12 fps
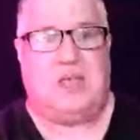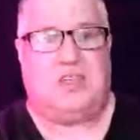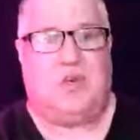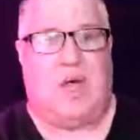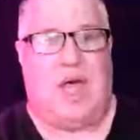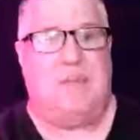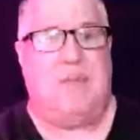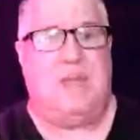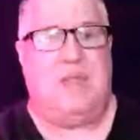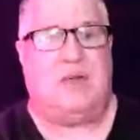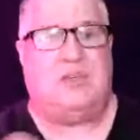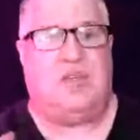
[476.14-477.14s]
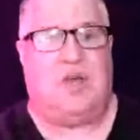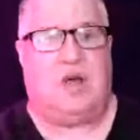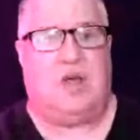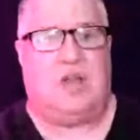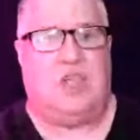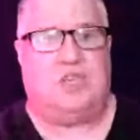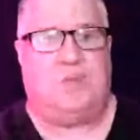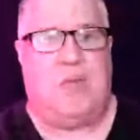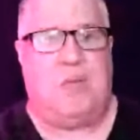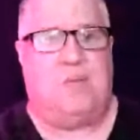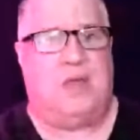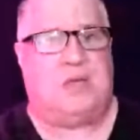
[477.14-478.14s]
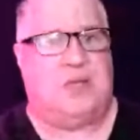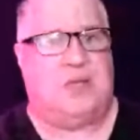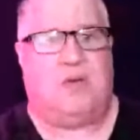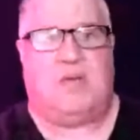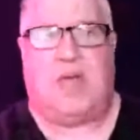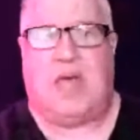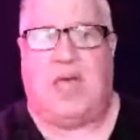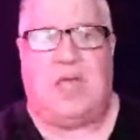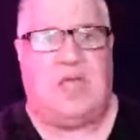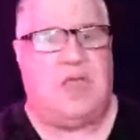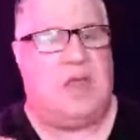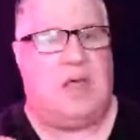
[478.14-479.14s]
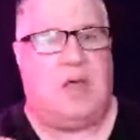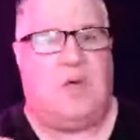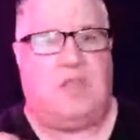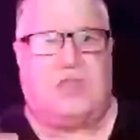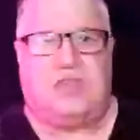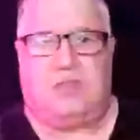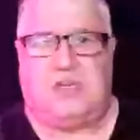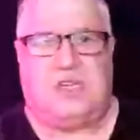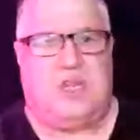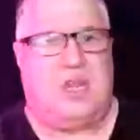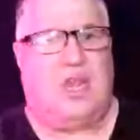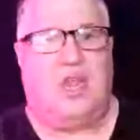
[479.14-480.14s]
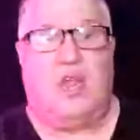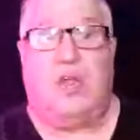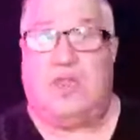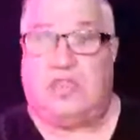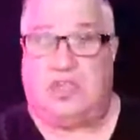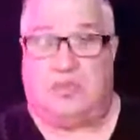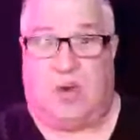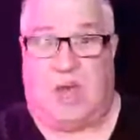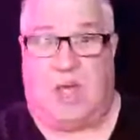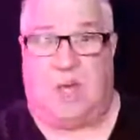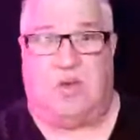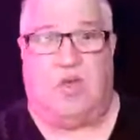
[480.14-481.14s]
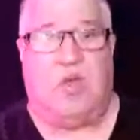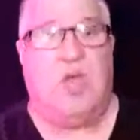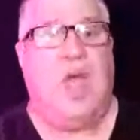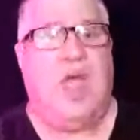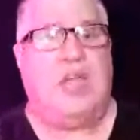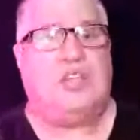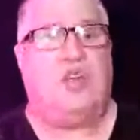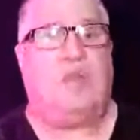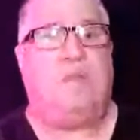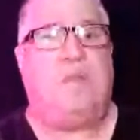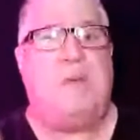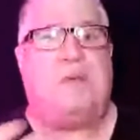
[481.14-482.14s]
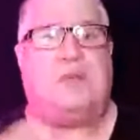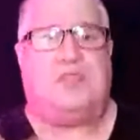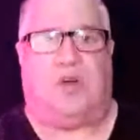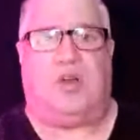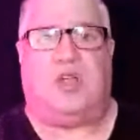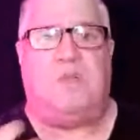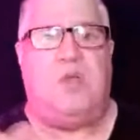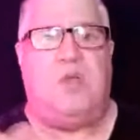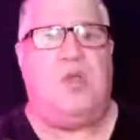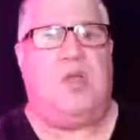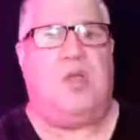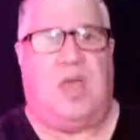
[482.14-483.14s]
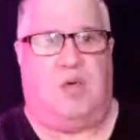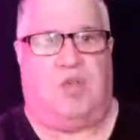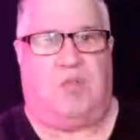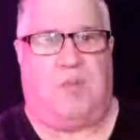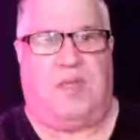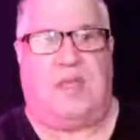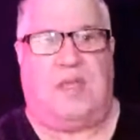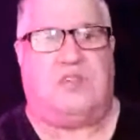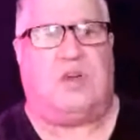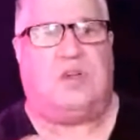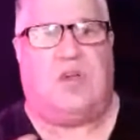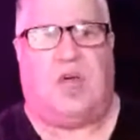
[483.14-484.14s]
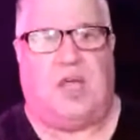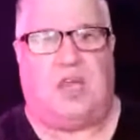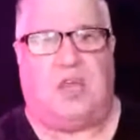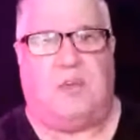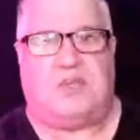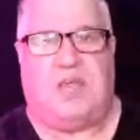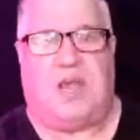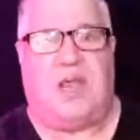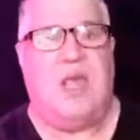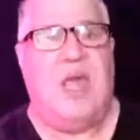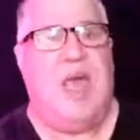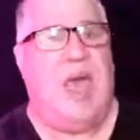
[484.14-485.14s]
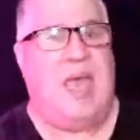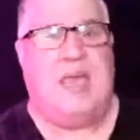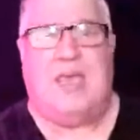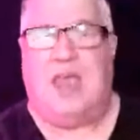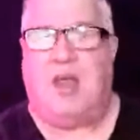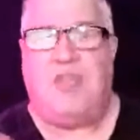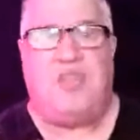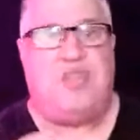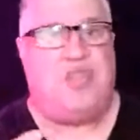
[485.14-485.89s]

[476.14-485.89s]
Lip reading: So I'm in there talking to these people, and I said, okay, this is what you need to do. This is what I would do. And so people start communicating with me, and they start talking to me and saying, "Hey, Kerry,